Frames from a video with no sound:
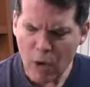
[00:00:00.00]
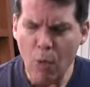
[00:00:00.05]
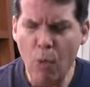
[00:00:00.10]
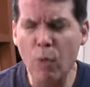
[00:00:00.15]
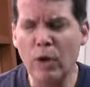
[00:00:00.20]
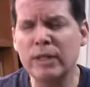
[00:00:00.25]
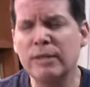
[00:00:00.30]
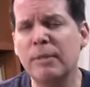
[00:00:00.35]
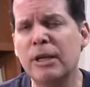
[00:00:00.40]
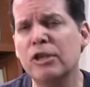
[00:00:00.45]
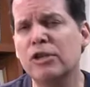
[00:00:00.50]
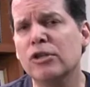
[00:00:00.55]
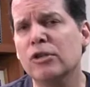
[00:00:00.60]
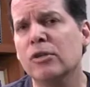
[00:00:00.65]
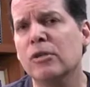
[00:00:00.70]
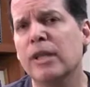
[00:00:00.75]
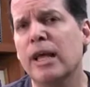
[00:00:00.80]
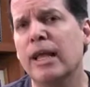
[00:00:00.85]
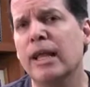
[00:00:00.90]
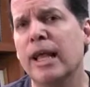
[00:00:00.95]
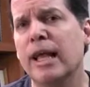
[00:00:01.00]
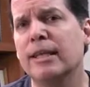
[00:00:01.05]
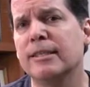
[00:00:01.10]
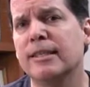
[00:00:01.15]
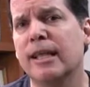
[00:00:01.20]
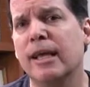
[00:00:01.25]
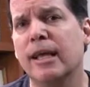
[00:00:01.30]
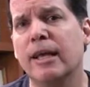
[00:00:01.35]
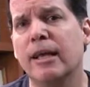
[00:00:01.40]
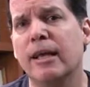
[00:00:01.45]
Always make sure that
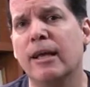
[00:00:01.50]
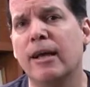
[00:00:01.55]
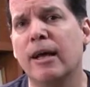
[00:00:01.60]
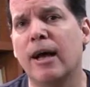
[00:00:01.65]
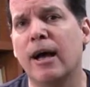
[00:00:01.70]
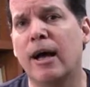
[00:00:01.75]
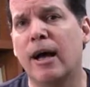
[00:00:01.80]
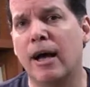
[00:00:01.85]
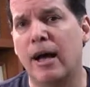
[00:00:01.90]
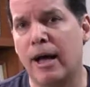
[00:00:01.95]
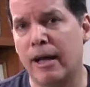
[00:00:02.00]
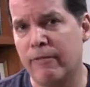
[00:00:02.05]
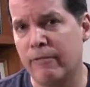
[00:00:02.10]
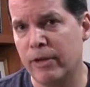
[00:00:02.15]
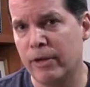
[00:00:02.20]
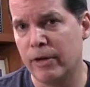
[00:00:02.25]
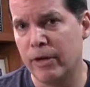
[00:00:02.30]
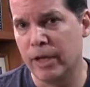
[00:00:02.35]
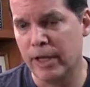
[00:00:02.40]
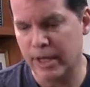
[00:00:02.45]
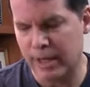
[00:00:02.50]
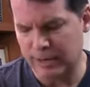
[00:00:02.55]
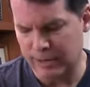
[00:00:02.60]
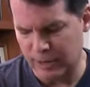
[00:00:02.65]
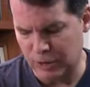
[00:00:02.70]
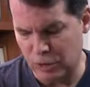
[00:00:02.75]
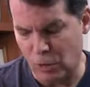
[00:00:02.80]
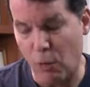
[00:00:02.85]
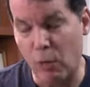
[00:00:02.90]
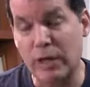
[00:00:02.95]
as that eye finger
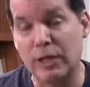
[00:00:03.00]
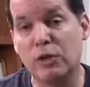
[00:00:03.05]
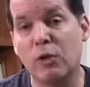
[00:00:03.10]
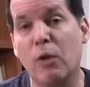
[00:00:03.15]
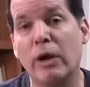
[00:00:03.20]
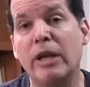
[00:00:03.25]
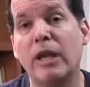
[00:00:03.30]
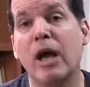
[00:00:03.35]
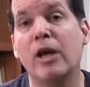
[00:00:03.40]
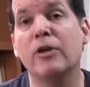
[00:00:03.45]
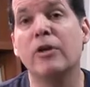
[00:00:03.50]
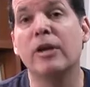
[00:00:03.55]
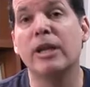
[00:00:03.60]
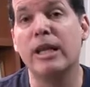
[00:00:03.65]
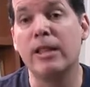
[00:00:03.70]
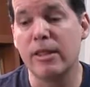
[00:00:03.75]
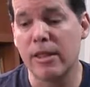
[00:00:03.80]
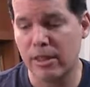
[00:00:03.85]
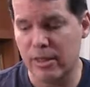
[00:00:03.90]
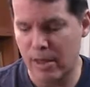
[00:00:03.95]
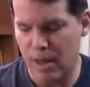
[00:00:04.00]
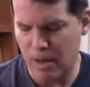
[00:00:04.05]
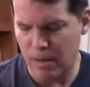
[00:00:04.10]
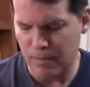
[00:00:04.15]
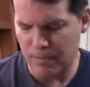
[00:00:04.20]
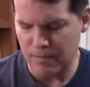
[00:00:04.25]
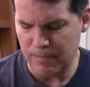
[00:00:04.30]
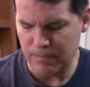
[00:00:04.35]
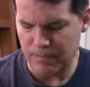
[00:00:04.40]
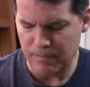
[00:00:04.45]
hits, it's always going underneath the
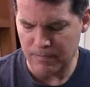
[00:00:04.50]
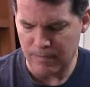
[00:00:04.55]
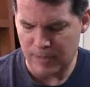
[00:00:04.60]
thumb.